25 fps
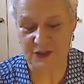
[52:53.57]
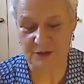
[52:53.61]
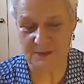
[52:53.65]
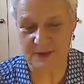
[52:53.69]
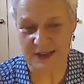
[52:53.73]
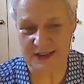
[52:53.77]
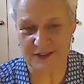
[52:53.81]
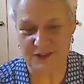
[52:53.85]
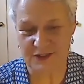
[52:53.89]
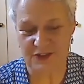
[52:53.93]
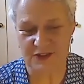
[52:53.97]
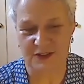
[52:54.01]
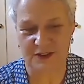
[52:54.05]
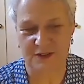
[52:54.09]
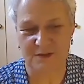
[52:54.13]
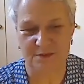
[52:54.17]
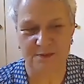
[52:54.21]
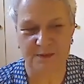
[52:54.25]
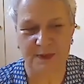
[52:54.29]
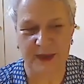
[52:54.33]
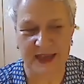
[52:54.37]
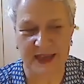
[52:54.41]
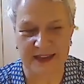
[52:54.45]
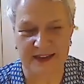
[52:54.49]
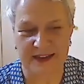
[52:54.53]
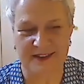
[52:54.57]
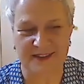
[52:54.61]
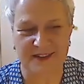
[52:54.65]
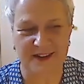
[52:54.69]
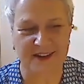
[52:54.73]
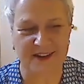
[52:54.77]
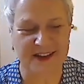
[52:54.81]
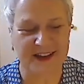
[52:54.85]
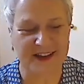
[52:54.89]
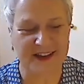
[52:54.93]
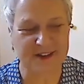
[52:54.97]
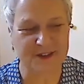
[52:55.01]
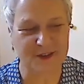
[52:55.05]
band that I
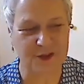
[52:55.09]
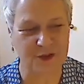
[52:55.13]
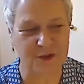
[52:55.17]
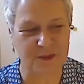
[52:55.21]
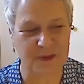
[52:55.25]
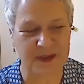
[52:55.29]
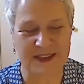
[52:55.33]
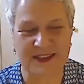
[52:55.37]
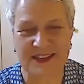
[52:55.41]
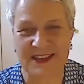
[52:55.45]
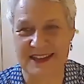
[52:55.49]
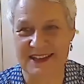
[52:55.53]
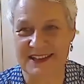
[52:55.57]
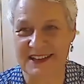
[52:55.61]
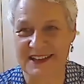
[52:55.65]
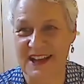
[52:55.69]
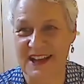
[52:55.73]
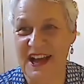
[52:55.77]
can't talk about yet,